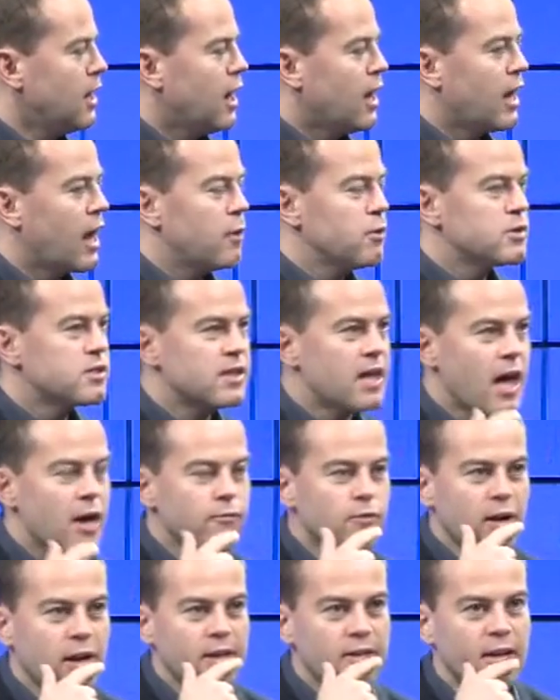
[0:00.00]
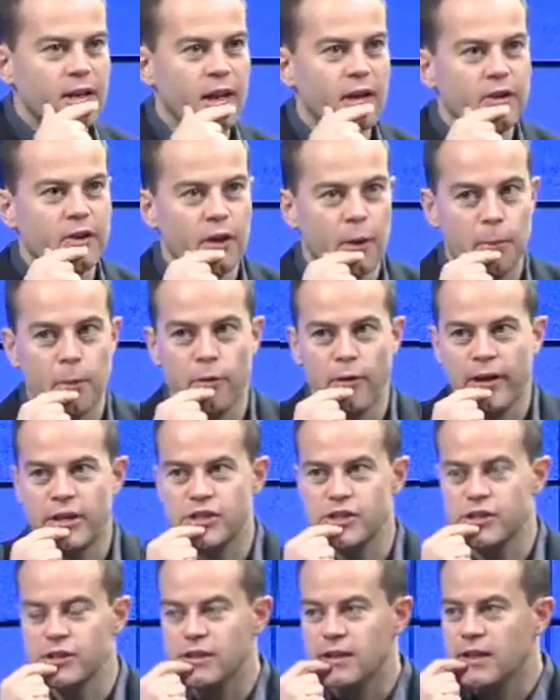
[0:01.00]
And I was there running the London
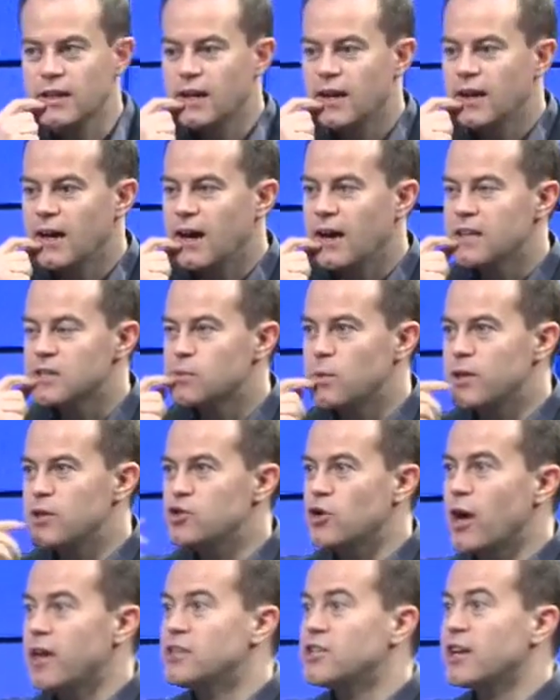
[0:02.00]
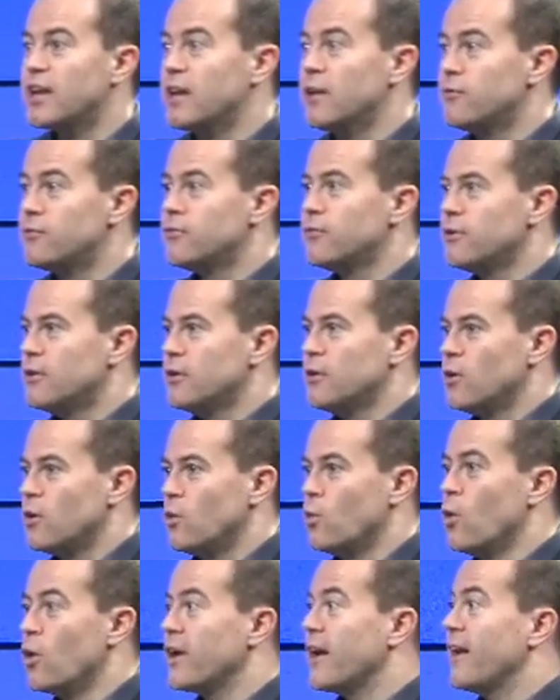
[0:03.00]
operation as we tried to kind of
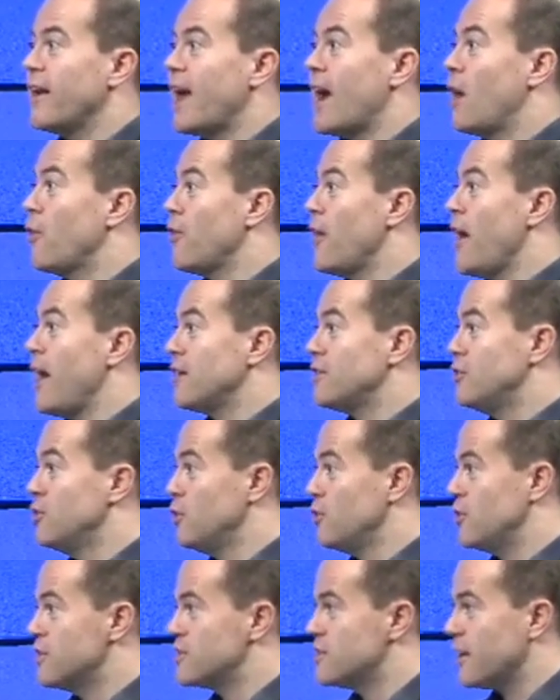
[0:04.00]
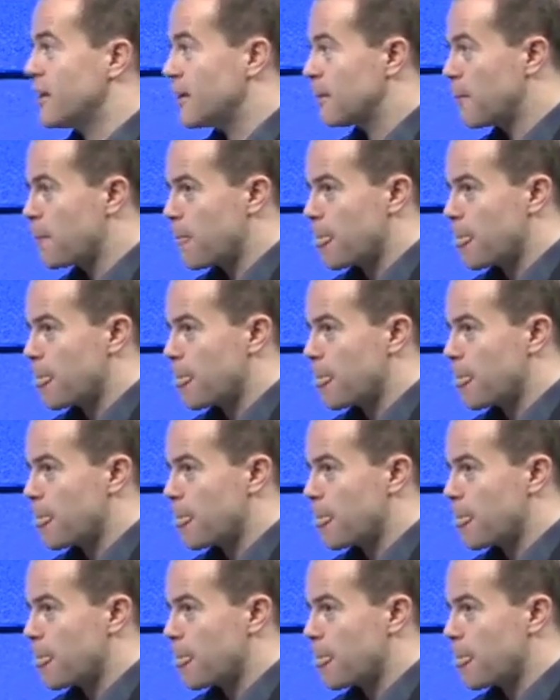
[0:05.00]
work out how the heck to do this thing.